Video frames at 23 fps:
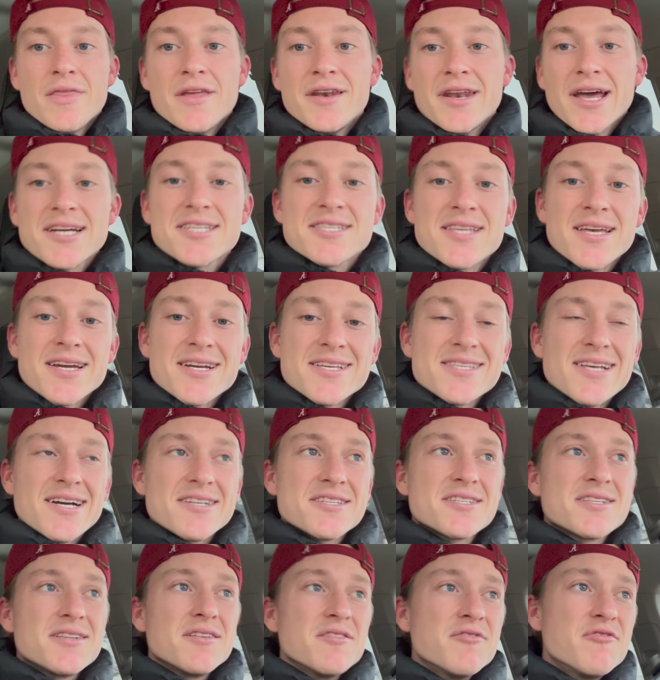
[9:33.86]
next thing is that
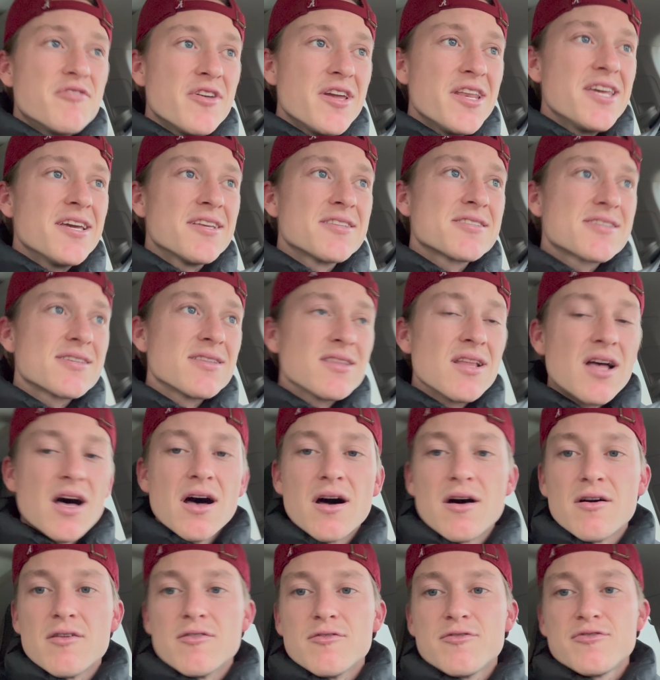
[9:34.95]
Slovenians
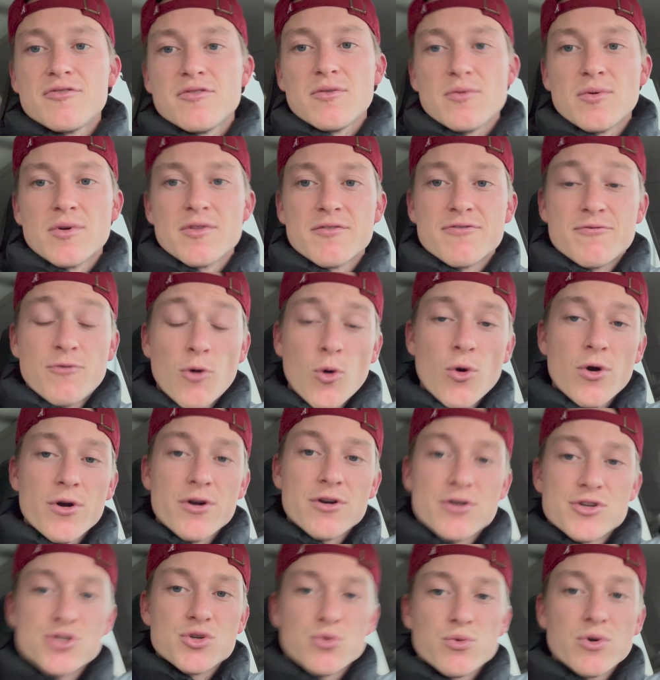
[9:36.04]
love when
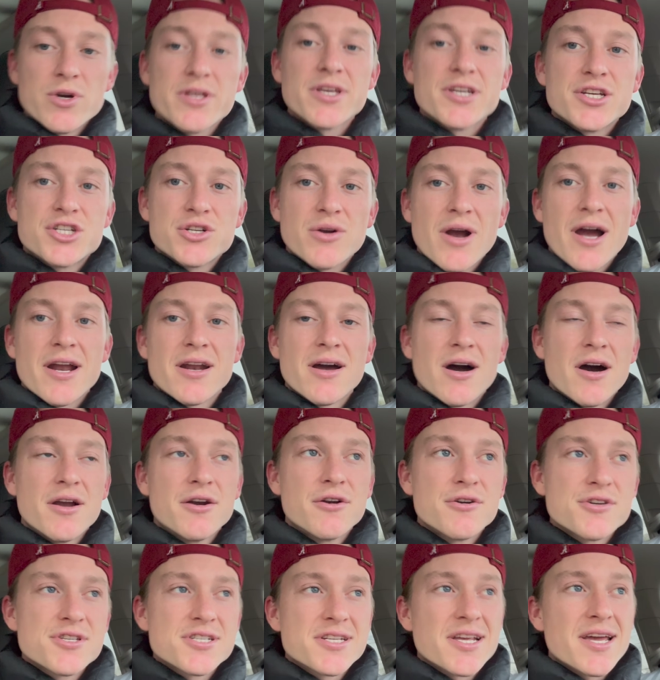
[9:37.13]
foreigners really try to
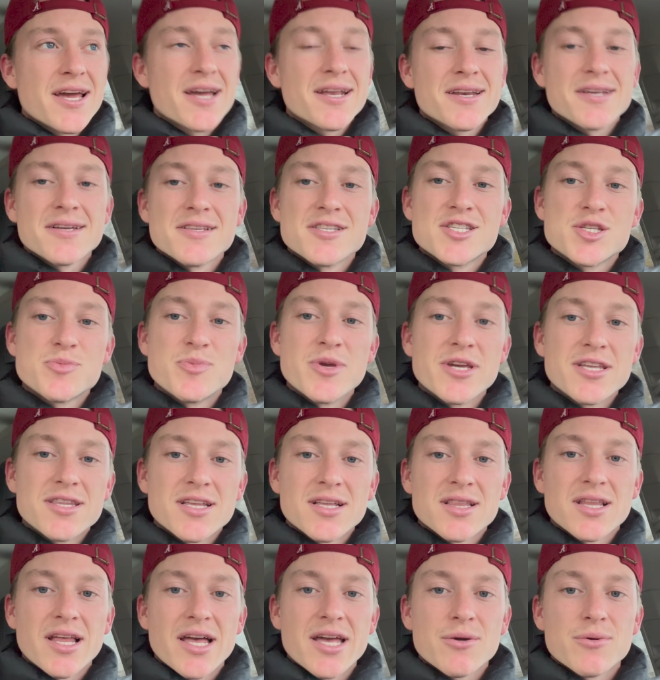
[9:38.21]
understand and speak the
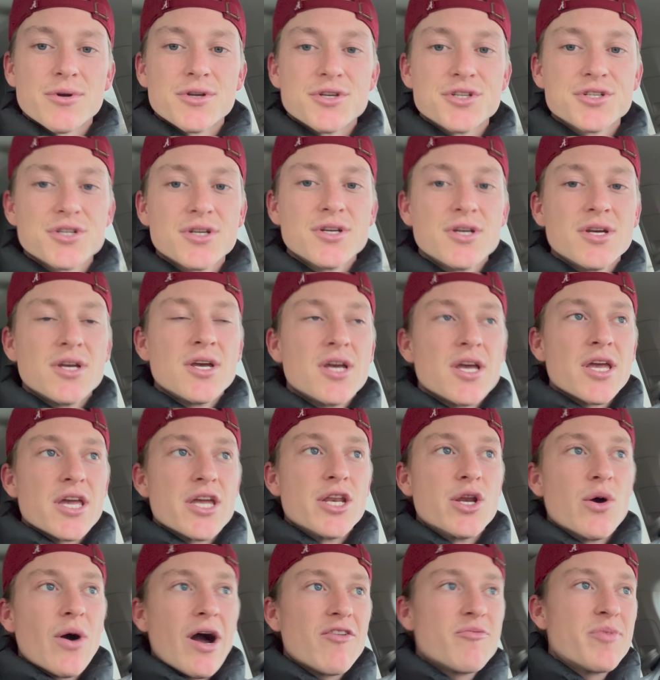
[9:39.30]
language. You
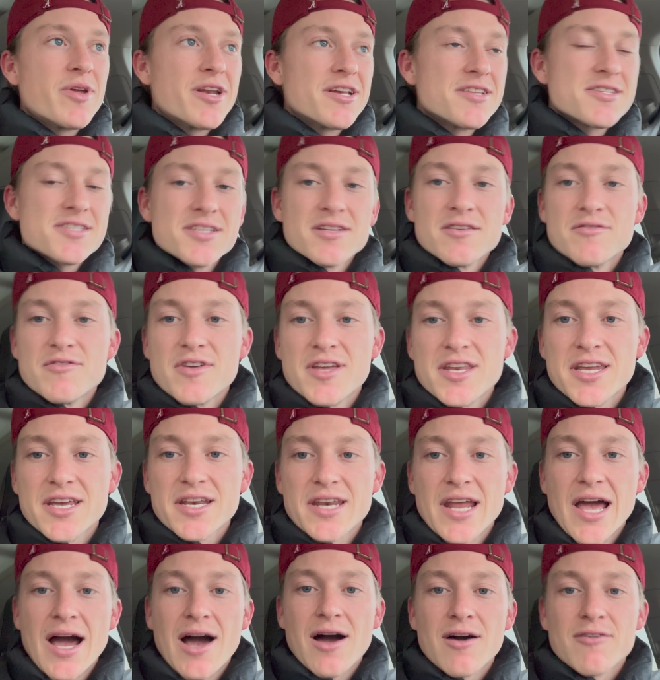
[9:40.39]
know, I've been in Slovenia
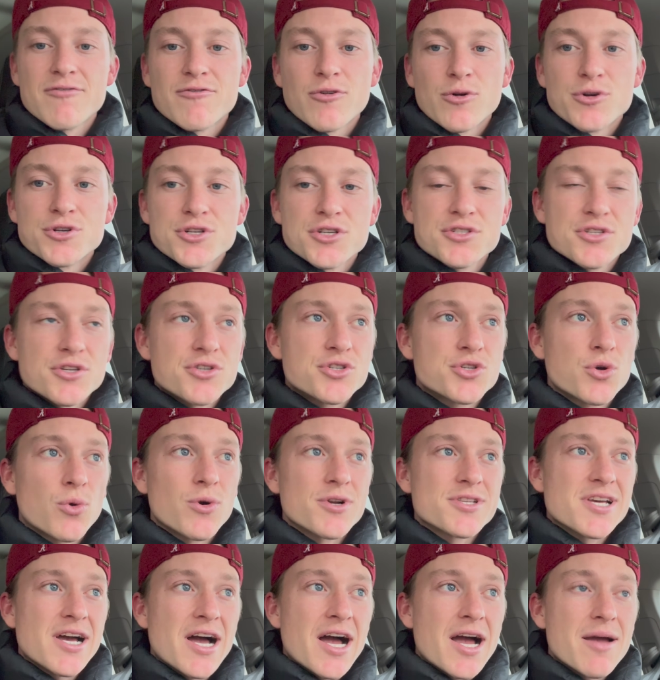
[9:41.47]
now for just a
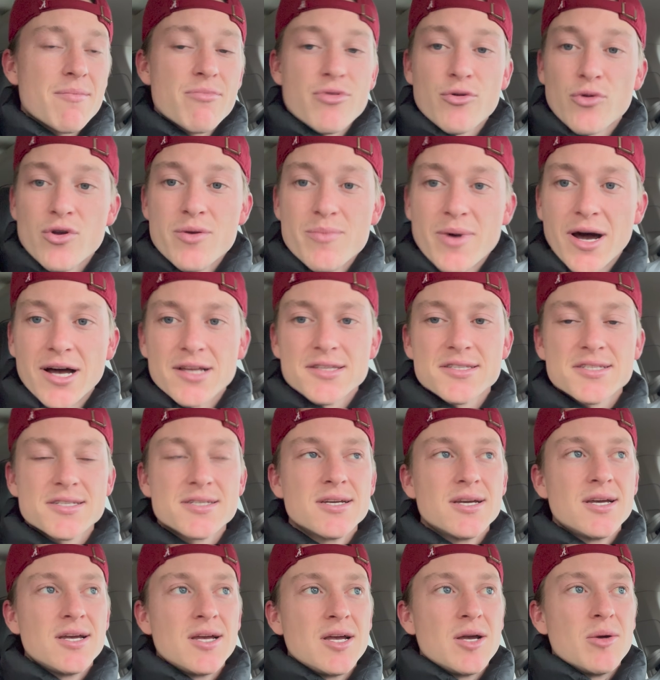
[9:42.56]
short time, 3 months,
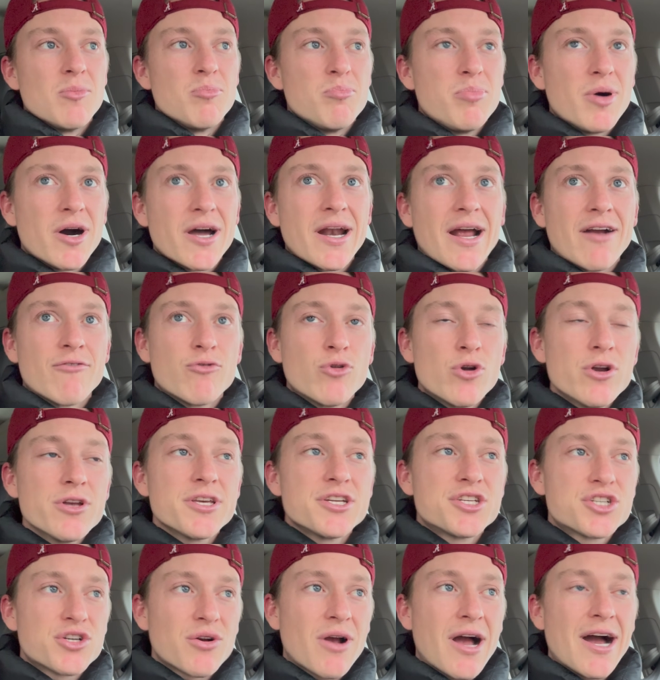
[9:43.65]
but I've
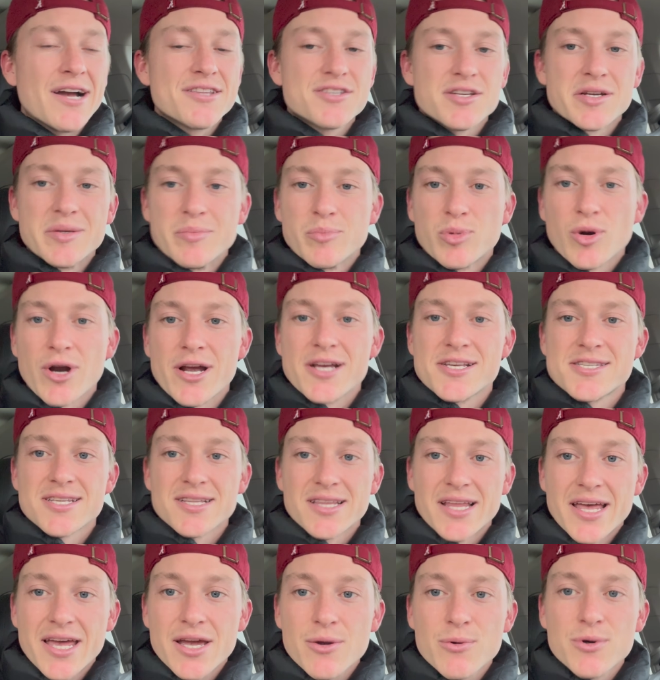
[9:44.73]
really tried to embrace the
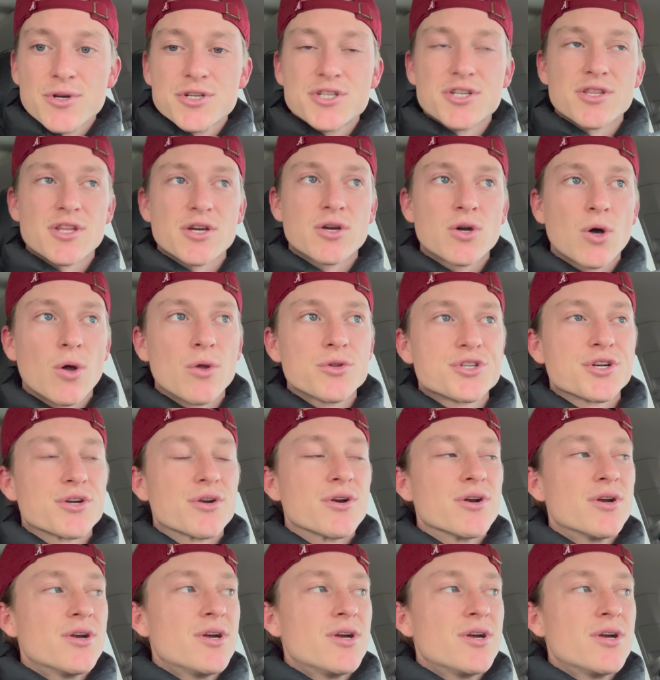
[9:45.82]
language and the culture.